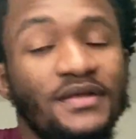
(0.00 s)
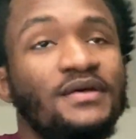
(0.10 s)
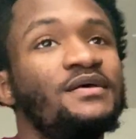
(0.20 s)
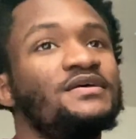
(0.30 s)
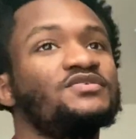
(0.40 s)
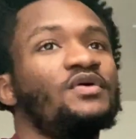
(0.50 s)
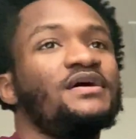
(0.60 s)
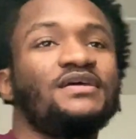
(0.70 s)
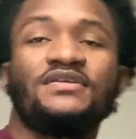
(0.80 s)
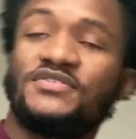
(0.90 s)
Let's go ahead
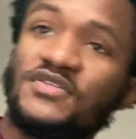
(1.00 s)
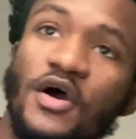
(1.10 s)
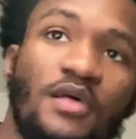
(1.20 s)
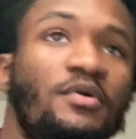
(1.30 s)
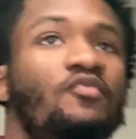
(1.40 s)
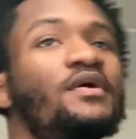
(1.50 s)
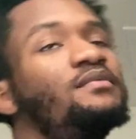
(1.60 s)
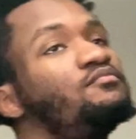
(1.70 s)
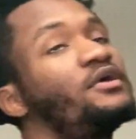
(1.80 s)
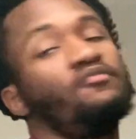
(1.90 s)
and get it started. But
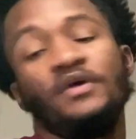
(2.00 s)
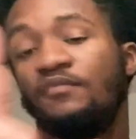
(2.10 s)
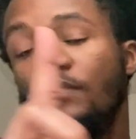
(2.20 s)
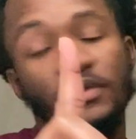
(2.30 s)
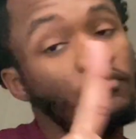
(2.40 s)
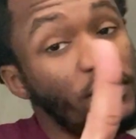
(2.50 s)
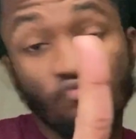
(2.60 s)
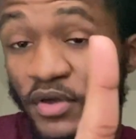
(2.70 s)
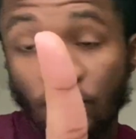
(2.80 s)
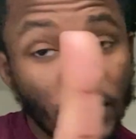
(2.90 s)
wait, wait, wait, wait, wait,
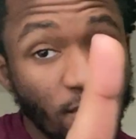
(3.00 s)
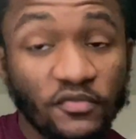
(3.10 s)
wait, wait.